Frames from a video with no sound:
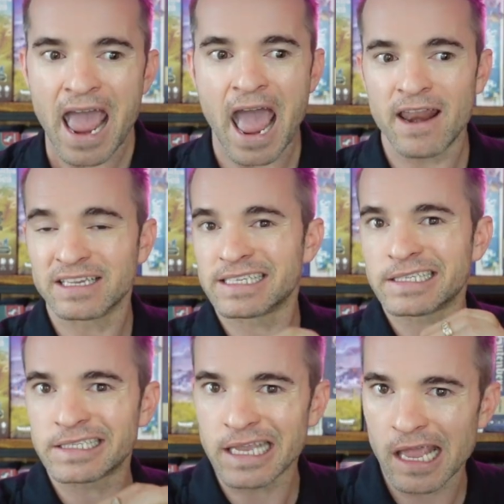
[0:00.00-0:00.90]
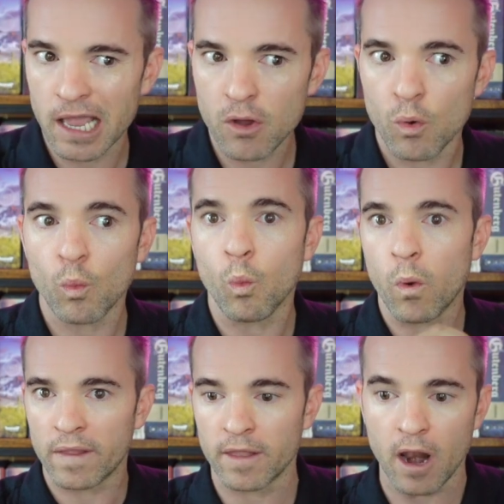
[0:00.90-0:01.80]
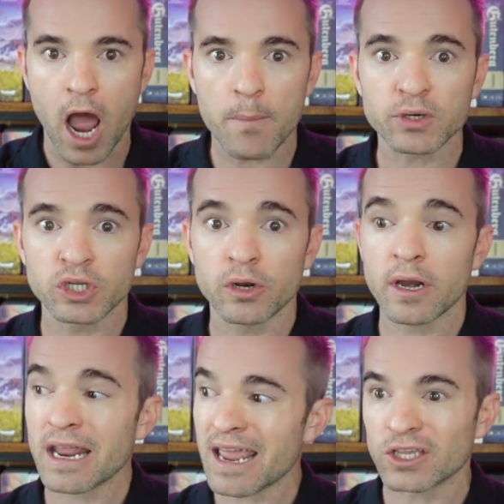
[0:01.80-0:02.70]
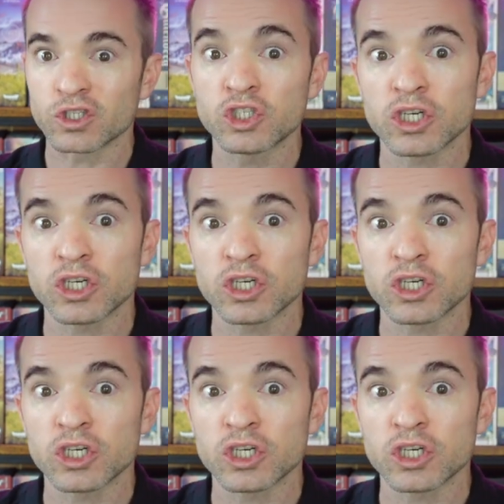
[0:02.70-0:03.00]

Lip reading: and seeing when the opportunity is